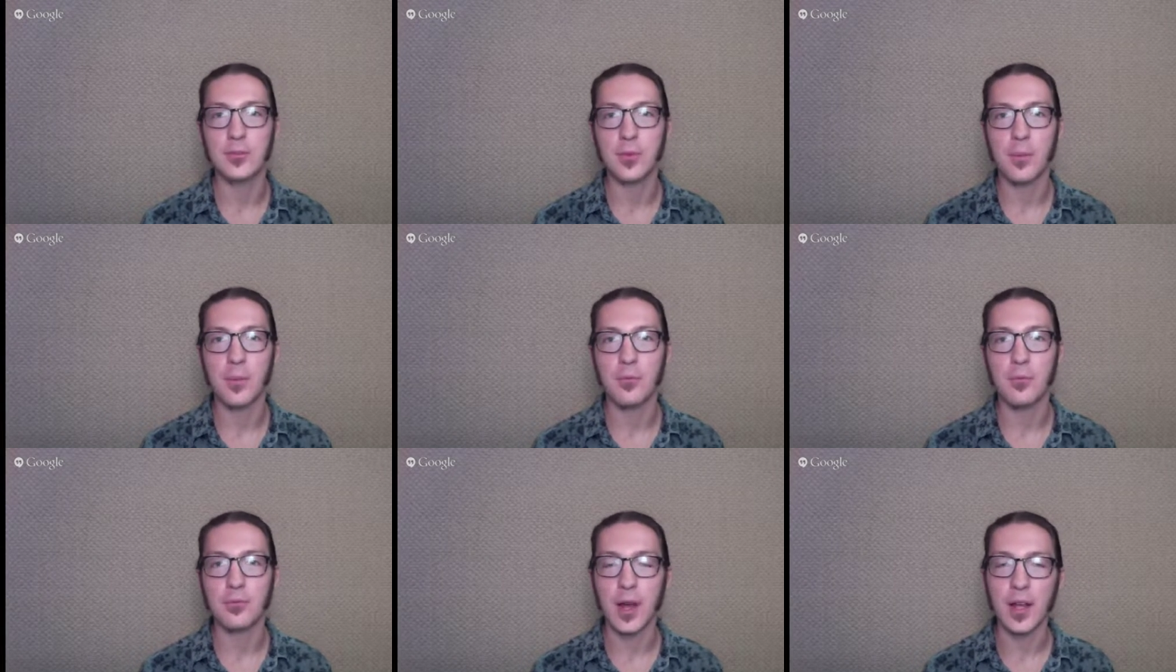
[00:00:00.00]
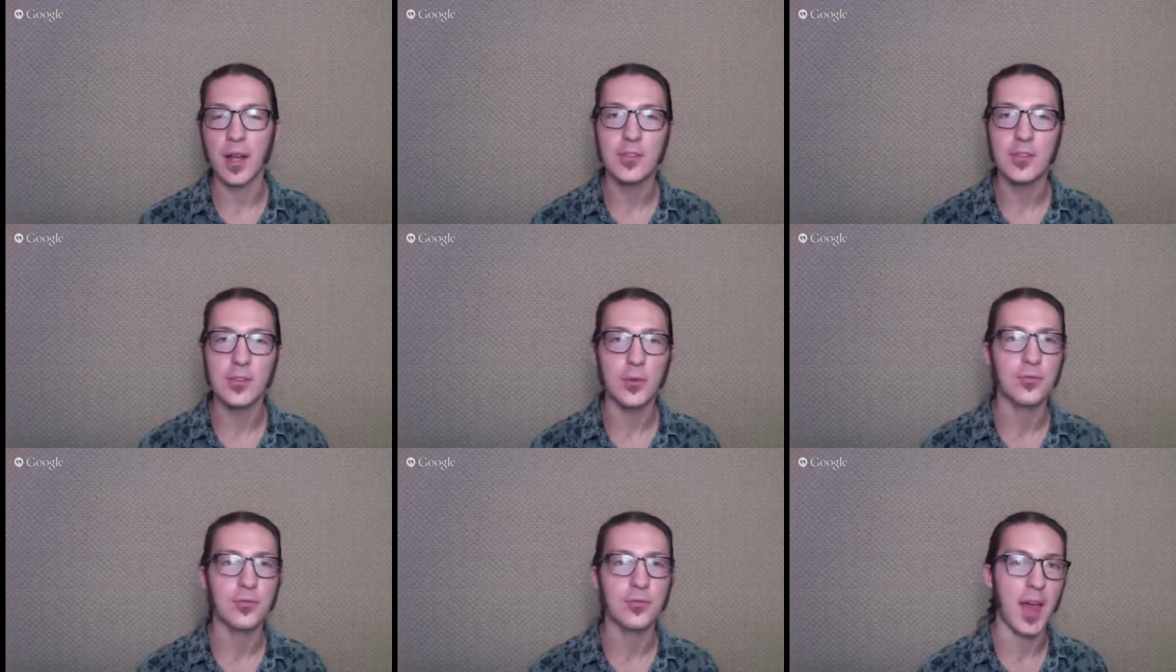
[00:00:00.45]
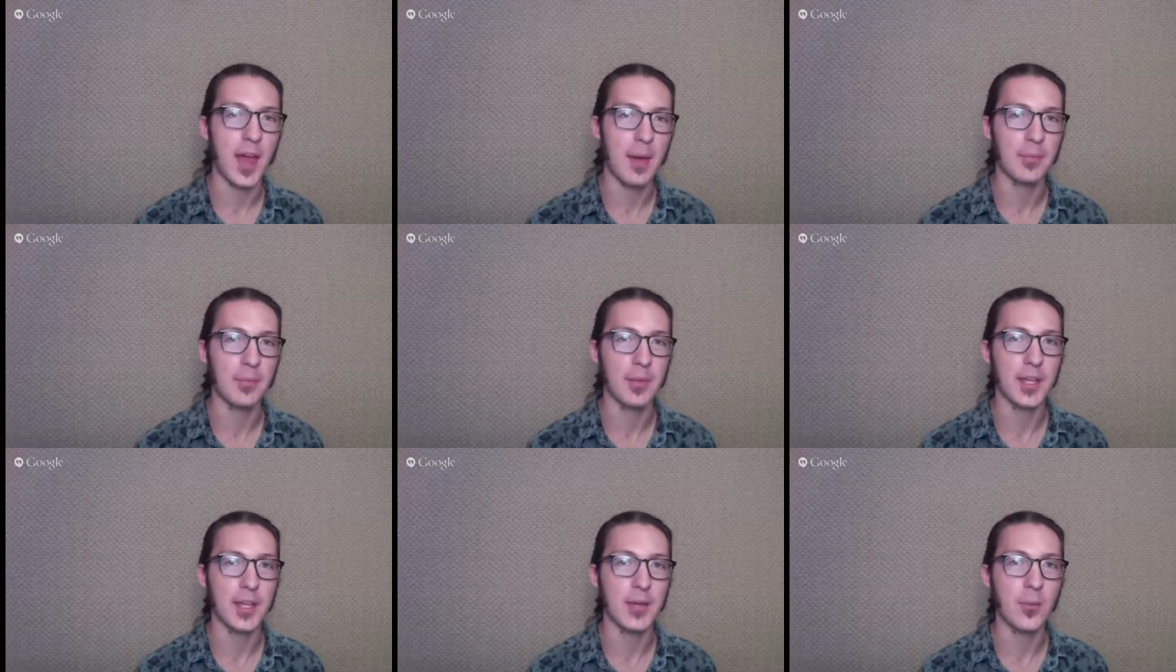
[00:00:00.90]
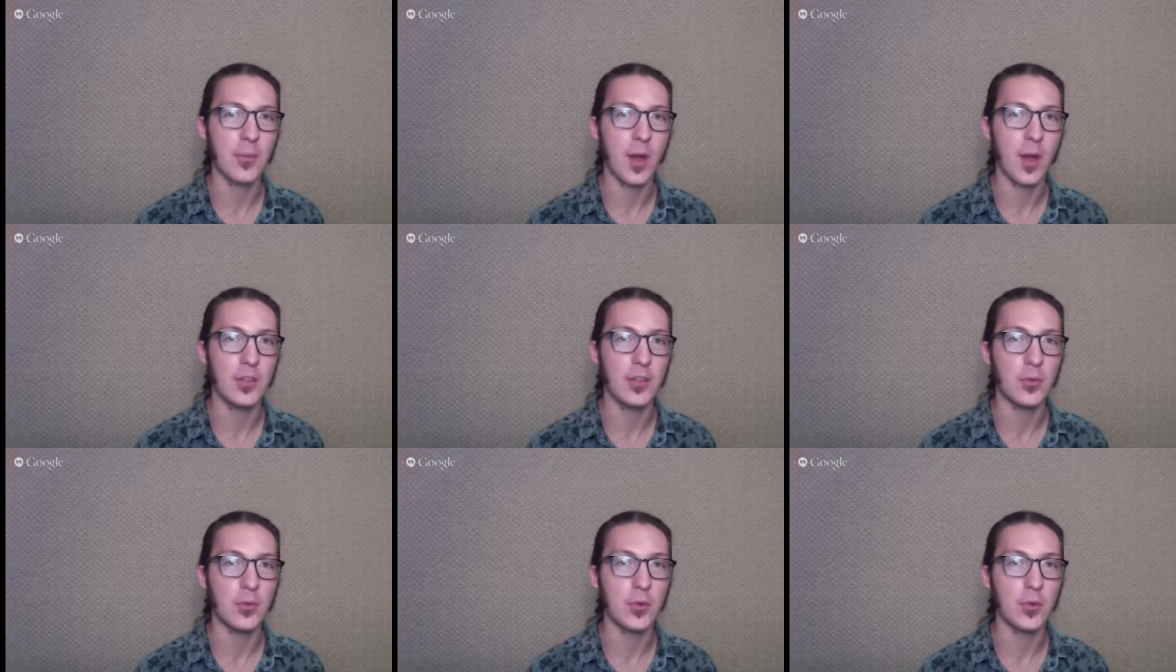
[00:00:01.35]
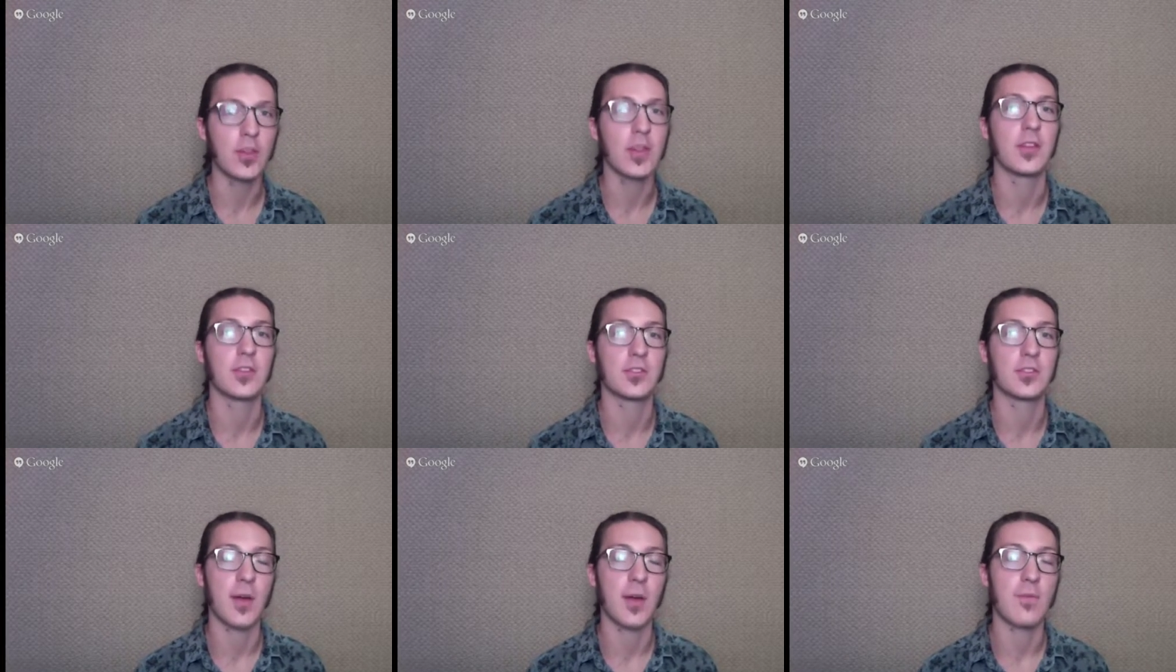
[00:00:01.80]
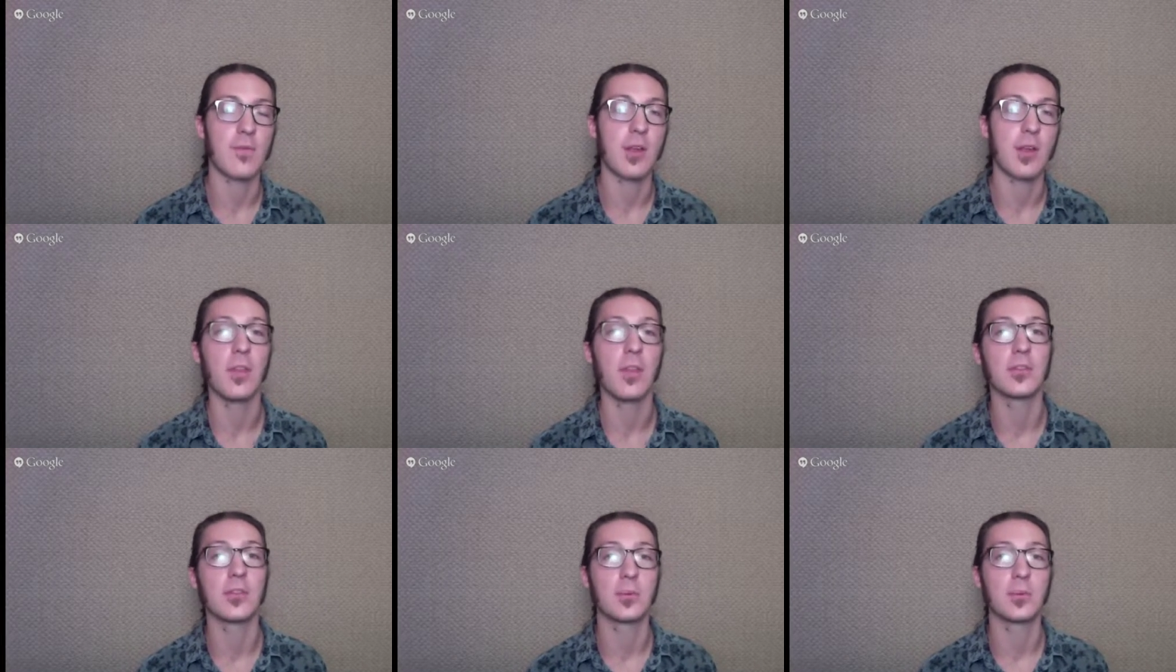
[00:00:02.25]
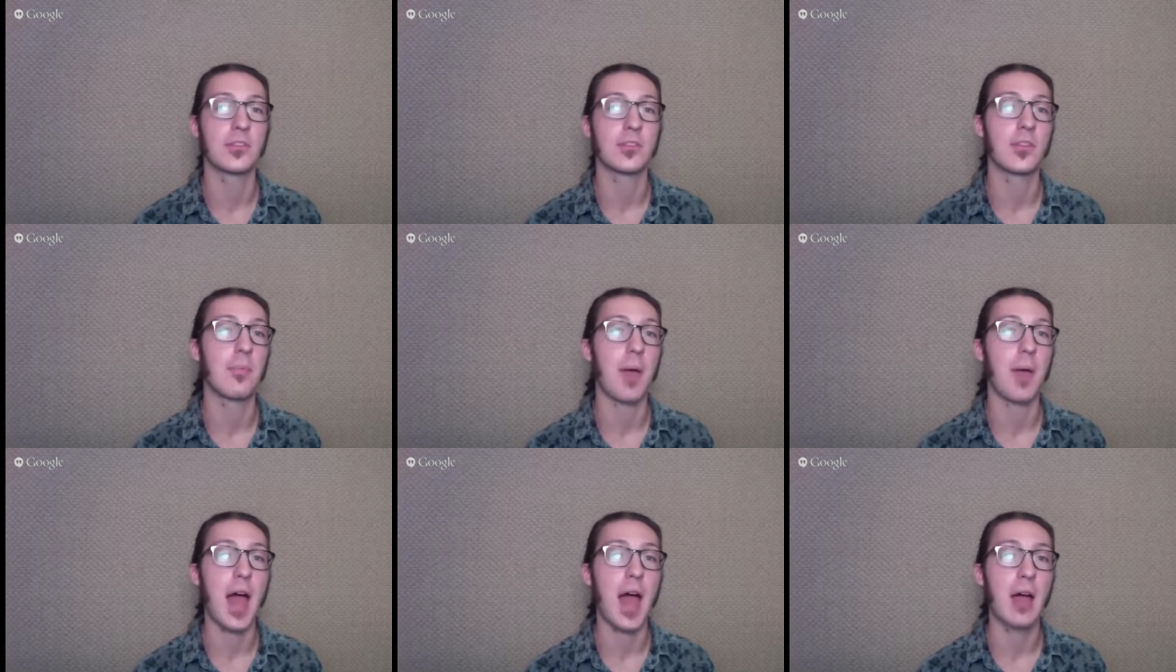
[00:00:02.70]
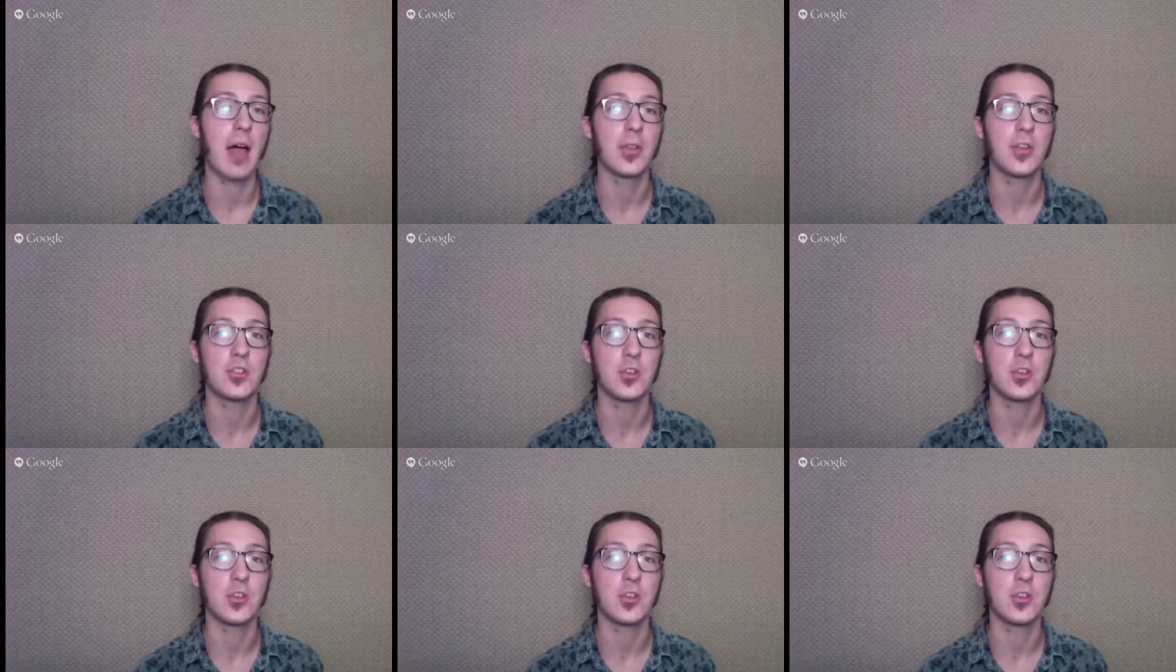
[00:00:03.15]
from friends or family when you really discovered that this was the path that you